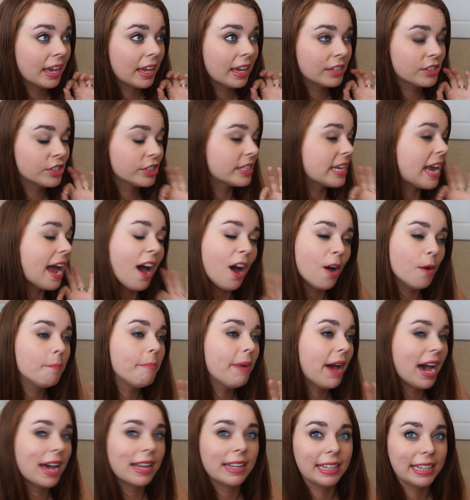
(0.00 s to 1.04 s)
just how
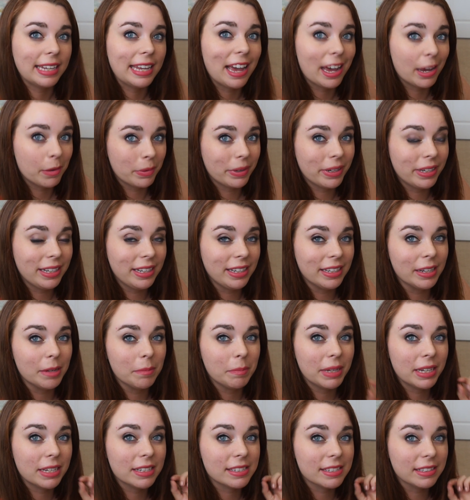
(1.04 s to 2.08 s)
badly I would need it,
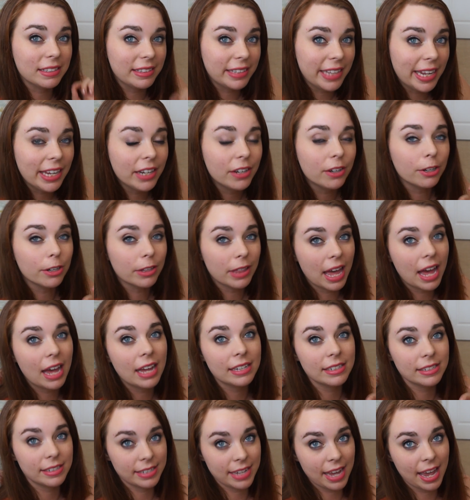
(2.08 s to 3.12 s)
because later that
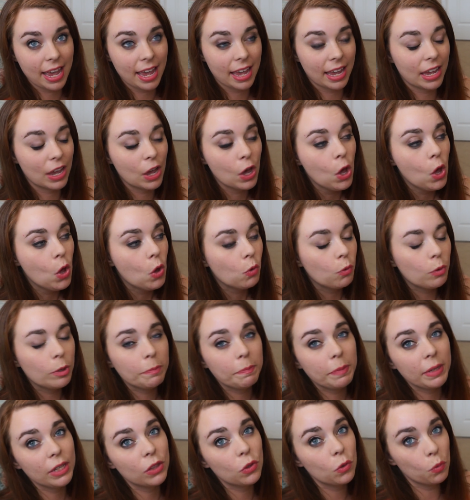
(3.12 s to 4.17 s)
day would
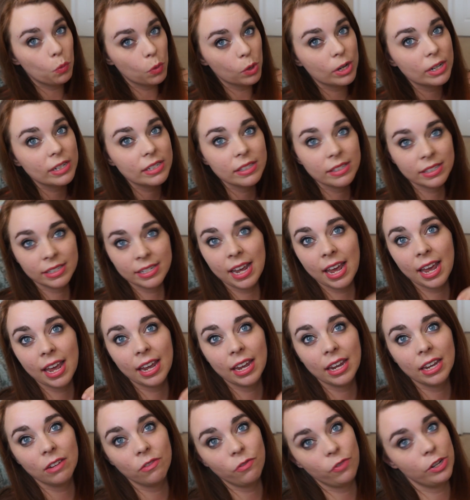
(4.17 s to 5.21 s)
be the worst
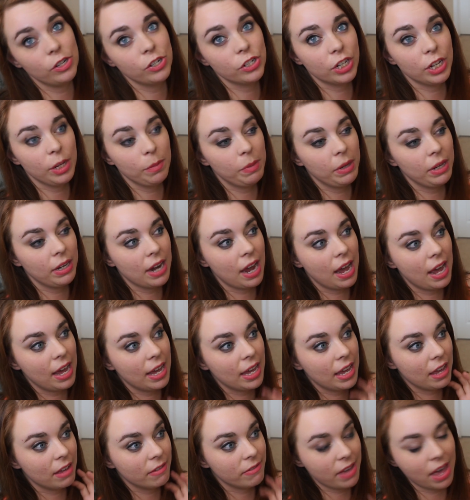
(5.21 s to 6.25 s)
day in fish keeping I
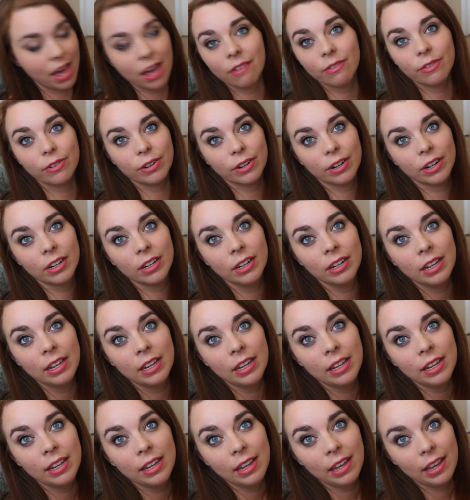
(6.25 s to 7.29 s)
have ever
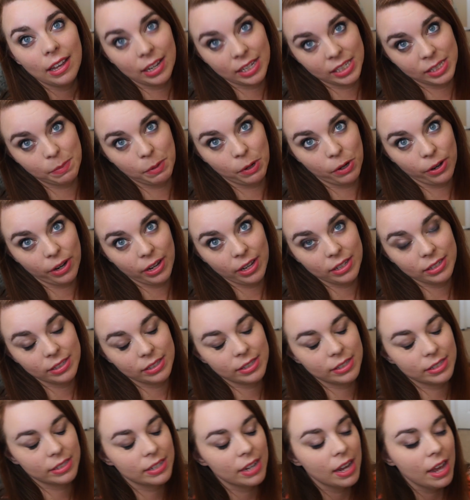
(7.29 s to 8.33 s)

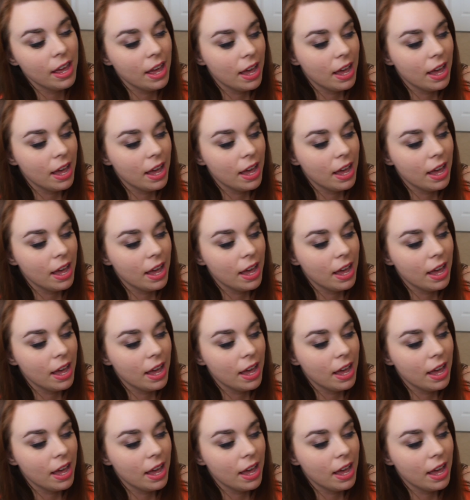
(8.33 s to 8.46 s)
experienced.